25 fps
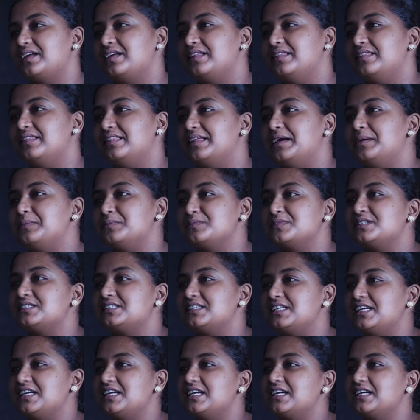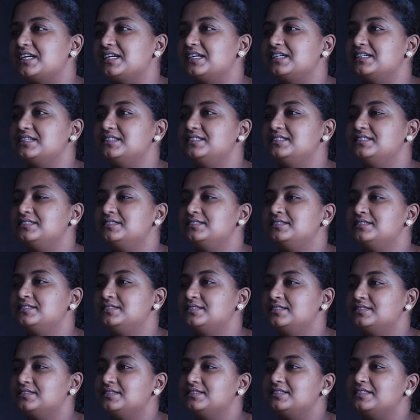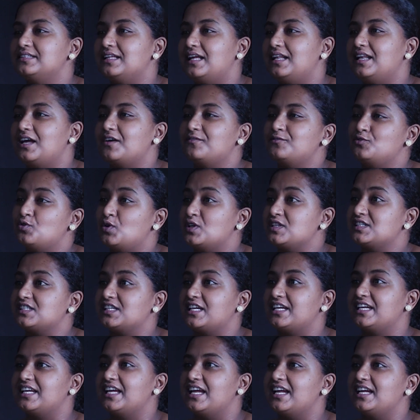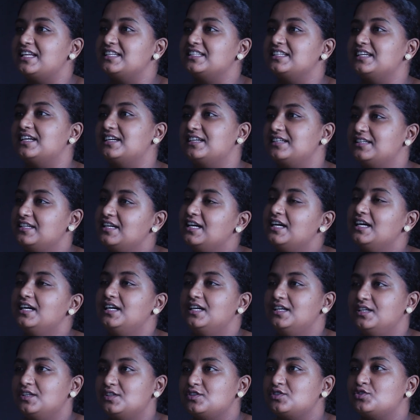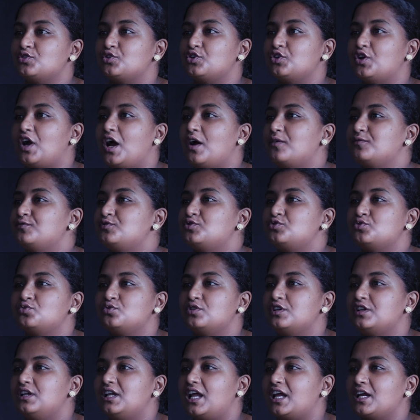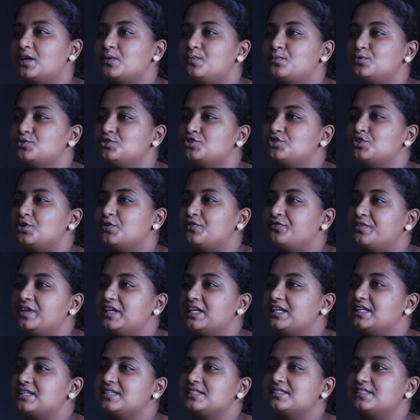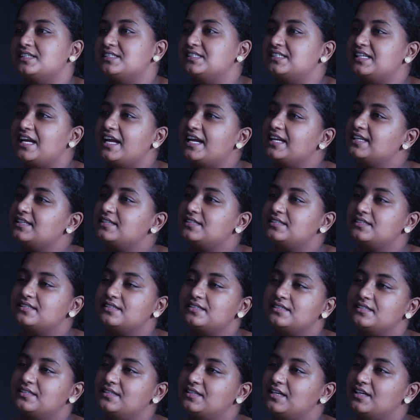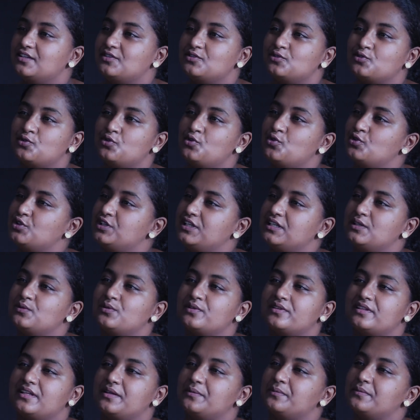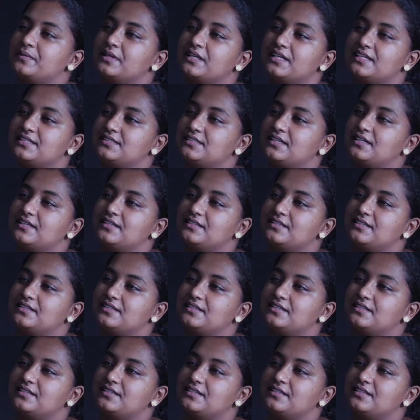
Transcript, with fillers: them seeing their loved ones again. Yeah. So you have to, like, put your feelings aside and go deal with them later.